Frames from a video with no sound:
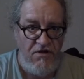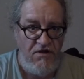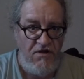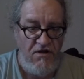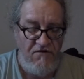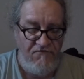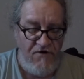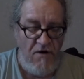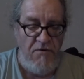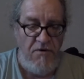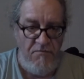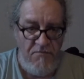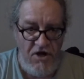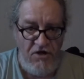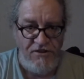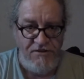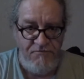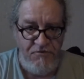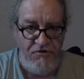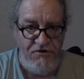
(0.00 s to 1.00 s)
from a
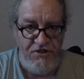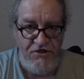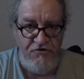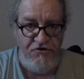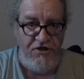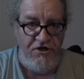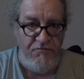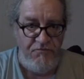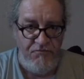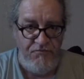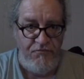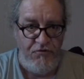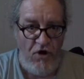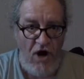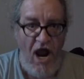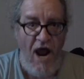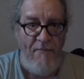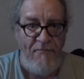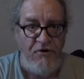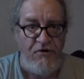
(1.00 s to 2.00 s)
multiple unit
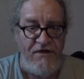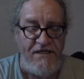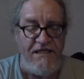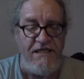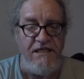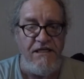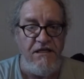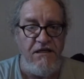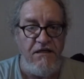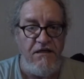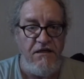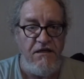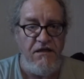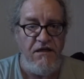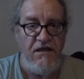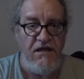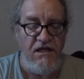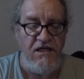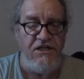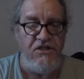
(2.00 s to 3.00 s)
property
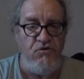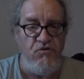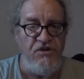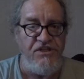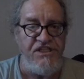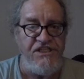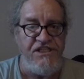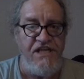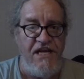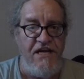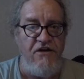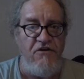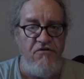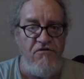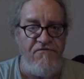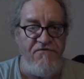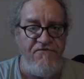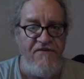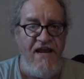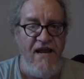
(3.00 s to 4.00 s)
into a single
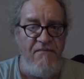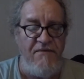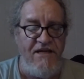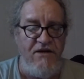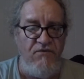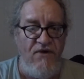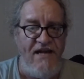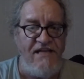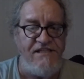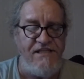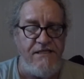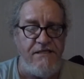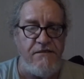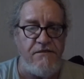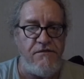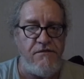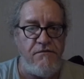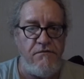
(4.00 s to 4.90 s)
family residence.